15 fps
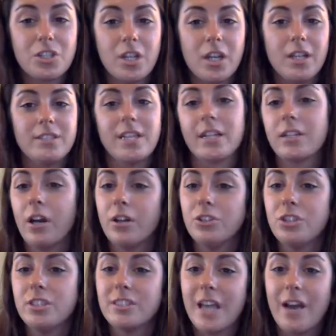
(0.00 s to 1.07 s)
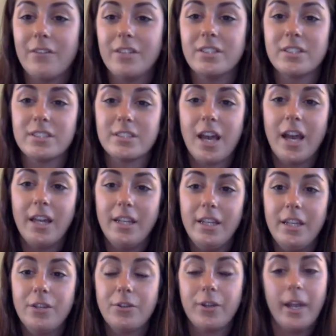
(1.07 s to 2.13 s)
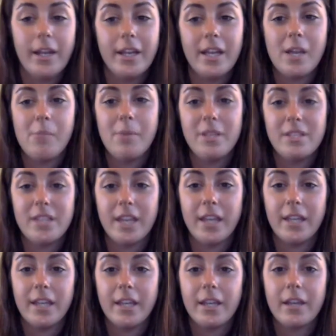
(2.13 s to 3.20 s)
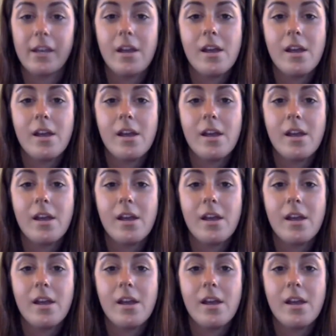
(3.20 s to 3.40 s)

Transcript: a technology-savvy society, creating and maintaining